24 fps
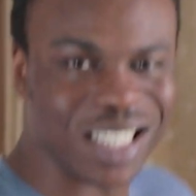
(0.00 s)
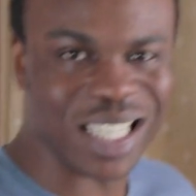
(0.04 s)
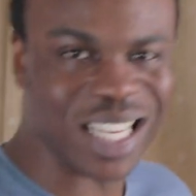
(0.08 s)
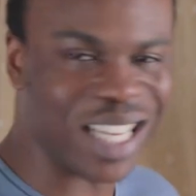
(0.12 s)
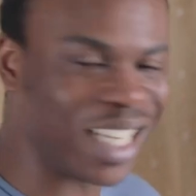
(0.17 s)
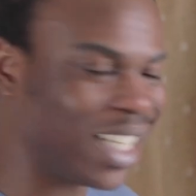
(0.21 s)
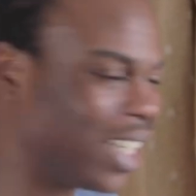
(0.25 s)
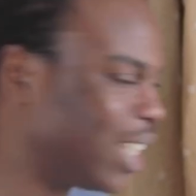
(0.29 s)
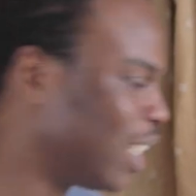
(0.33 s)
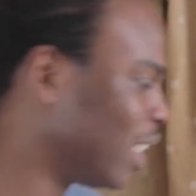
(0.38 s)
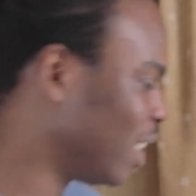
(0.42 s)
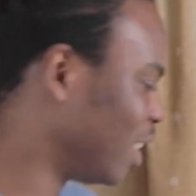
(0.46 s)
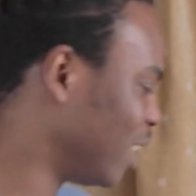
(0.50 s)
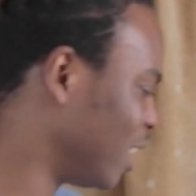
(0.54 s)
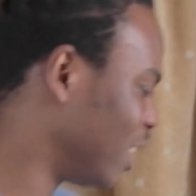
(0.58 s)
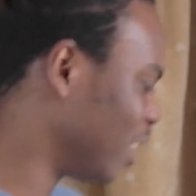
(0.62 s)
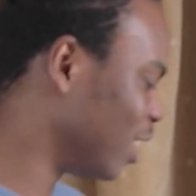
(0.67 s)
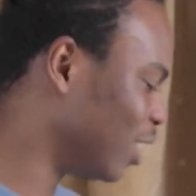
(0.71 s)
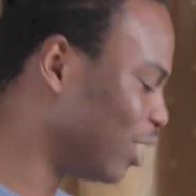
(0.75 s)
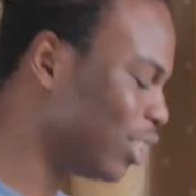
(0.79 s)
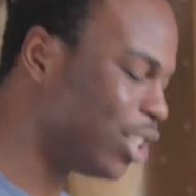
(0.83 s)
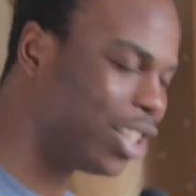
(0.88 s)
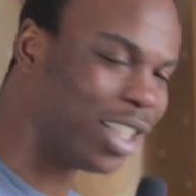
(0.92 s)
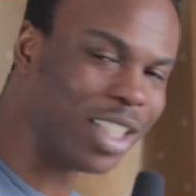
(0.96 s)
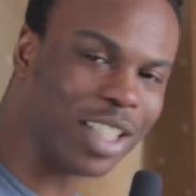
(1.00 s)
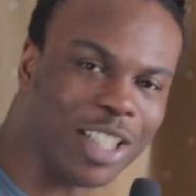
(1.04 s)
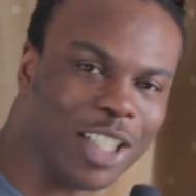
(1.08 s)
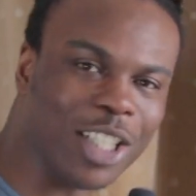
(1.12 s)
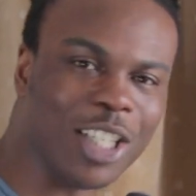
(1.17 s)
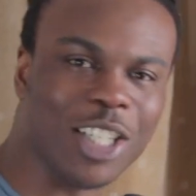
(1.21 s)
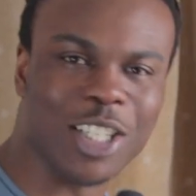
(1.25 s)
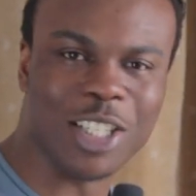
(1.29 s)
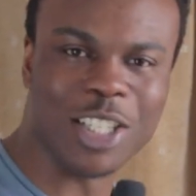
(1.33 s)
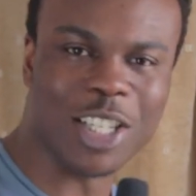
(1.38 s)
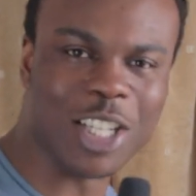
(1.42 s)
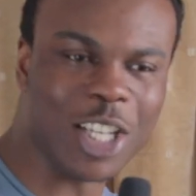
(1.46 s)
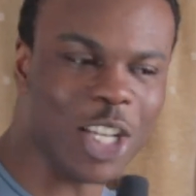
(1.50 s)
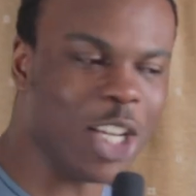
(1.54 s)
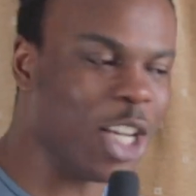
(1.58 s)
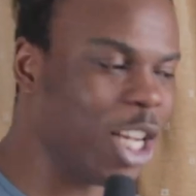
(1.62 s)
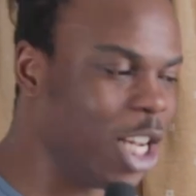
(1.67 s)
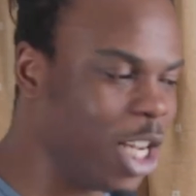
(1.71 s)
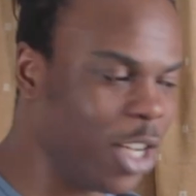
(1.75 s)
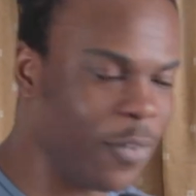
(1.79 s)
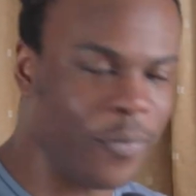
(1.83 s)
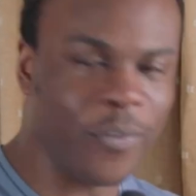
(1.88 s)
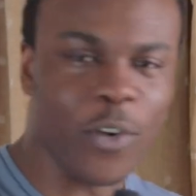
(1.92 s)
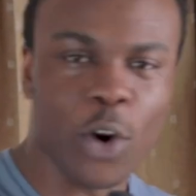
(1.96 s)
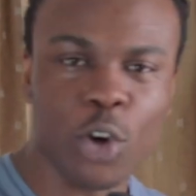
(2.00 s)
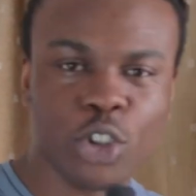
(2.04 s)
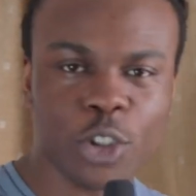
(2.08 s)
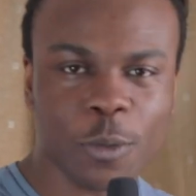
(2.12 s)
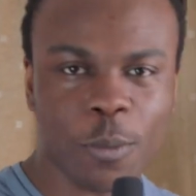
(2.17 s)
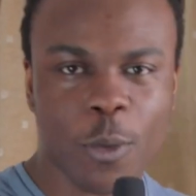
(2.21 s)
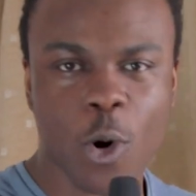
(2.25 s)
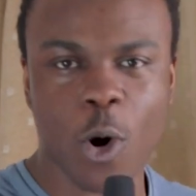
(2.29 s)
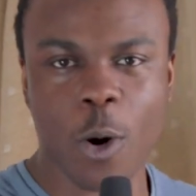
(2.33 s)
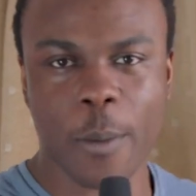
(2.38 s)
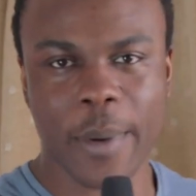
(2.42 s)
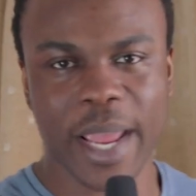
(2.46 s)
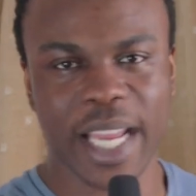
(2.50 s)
like it flows more,